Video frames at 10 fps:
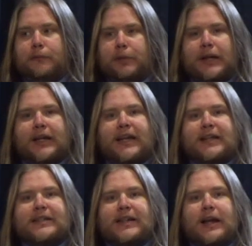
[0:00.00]
but I
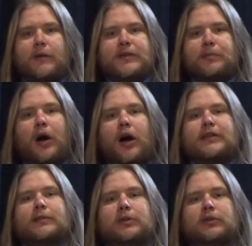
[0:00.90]
can't see how it's
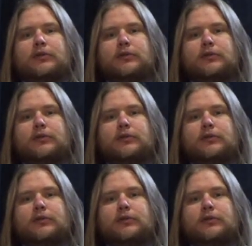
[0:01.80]
possible.